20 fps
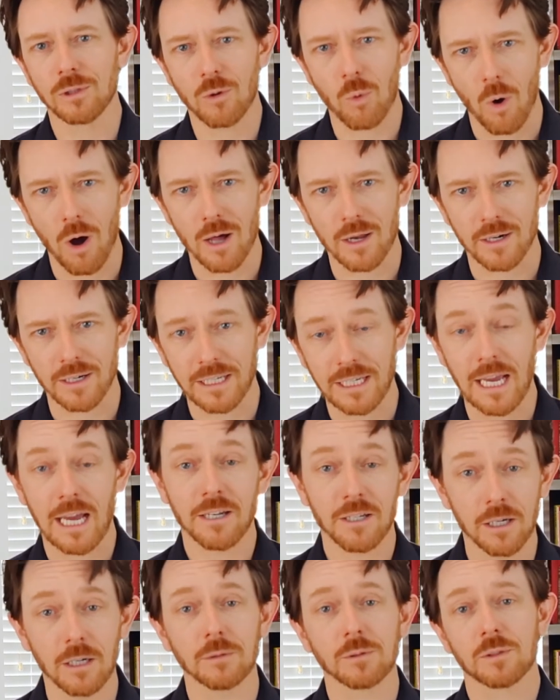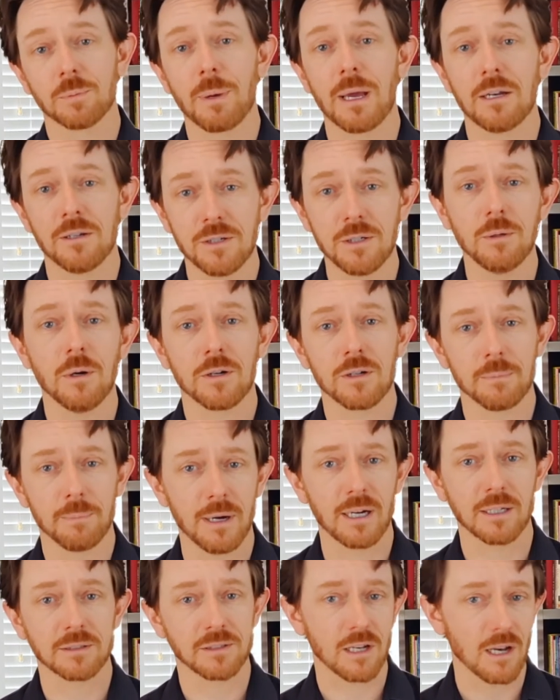quantity, and you don't spend
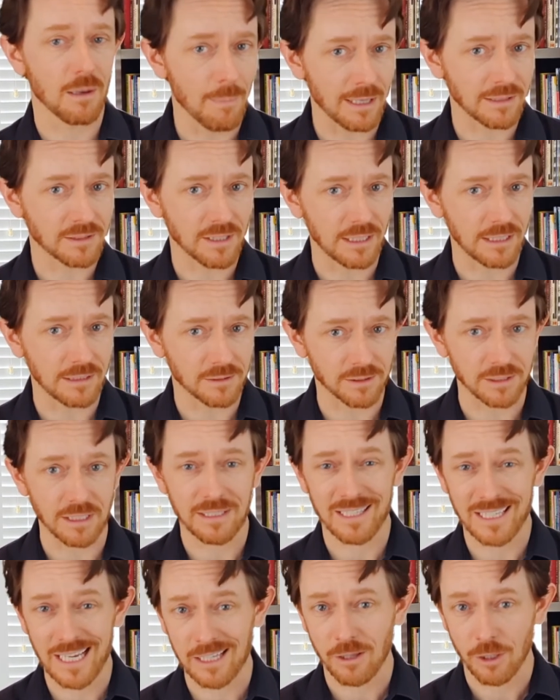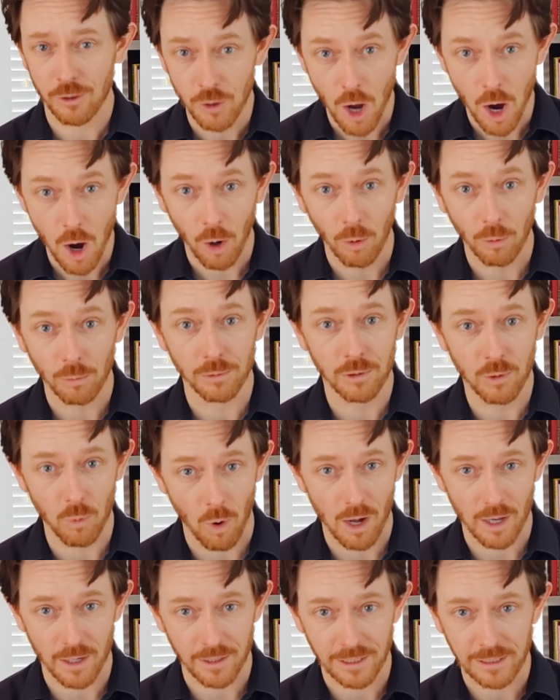$200 on a mezzanine seat to get the known
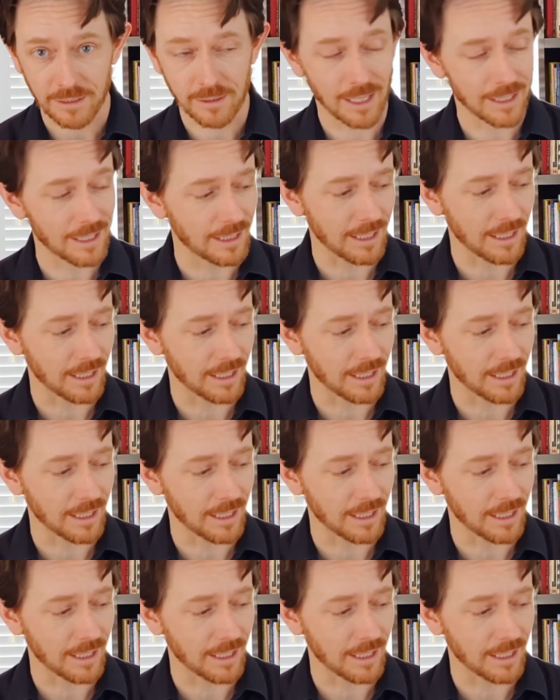quantity. No.